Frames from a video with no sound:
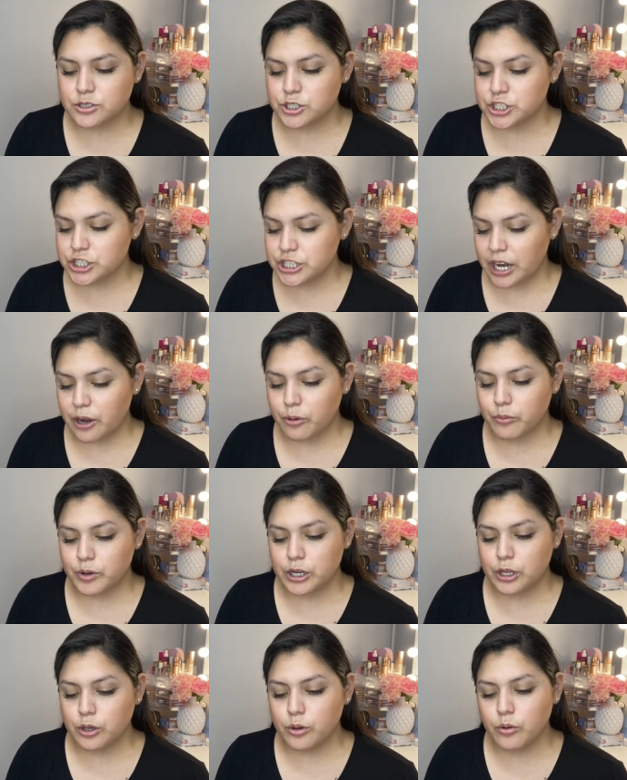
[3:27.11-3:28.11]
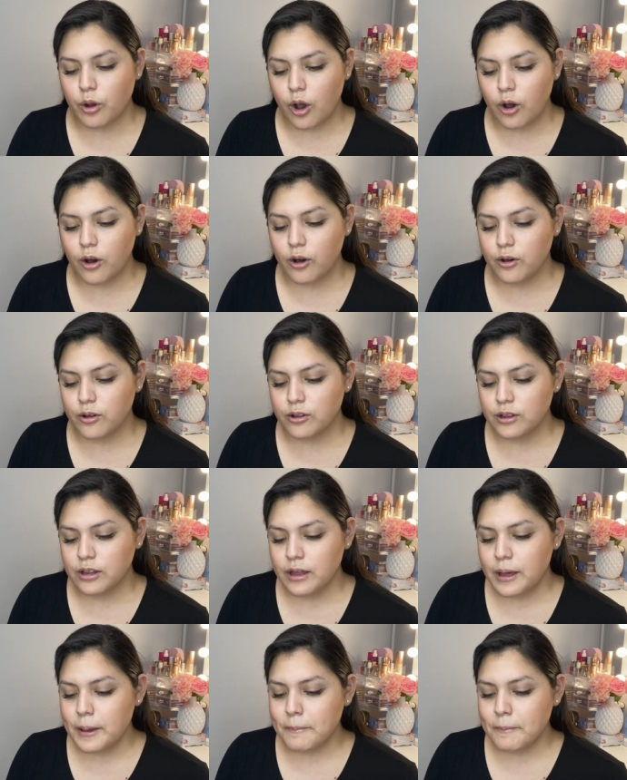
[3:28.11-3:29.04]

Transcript: to share with you all